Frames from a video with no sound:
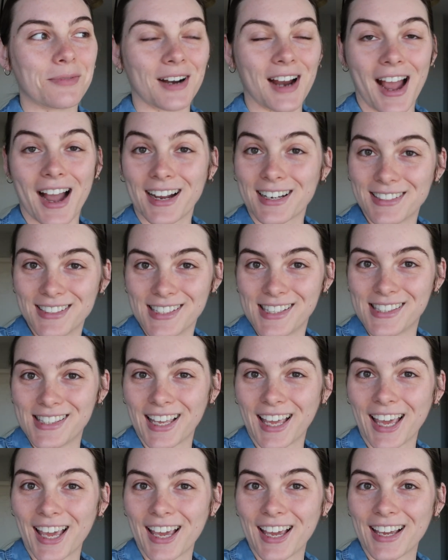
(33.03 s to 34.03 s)

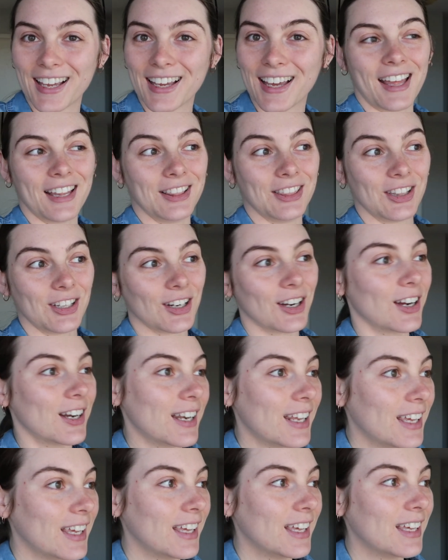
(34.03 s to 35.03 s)
practicing and
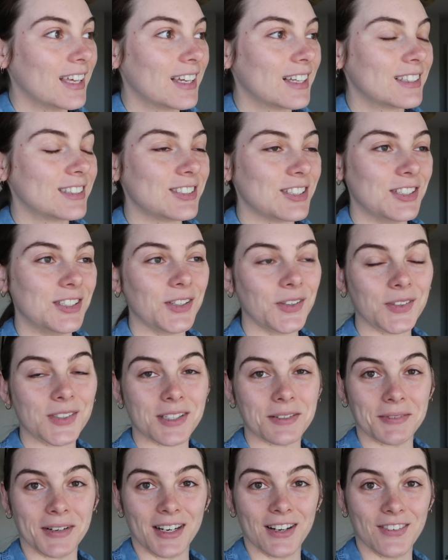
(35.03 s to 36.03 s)
learning to do
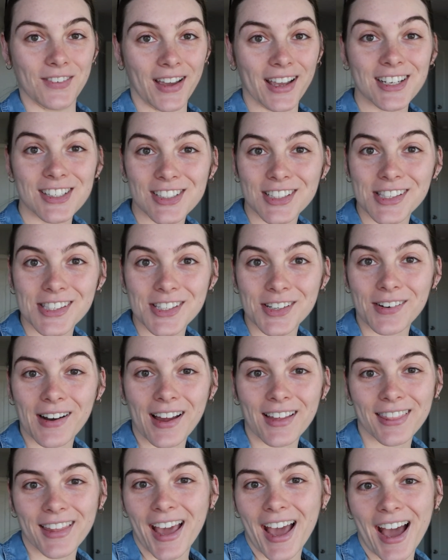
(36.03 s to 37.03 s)
some renovations
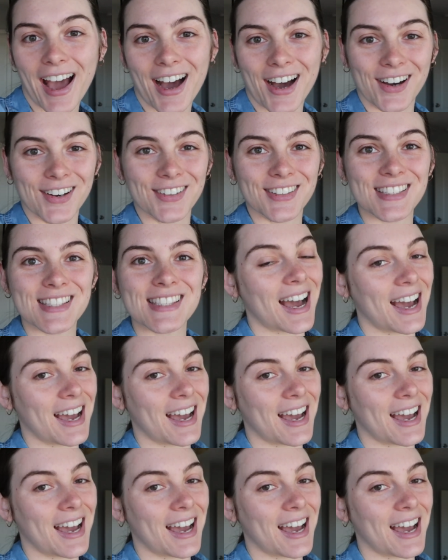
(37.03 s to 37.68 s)
around the house.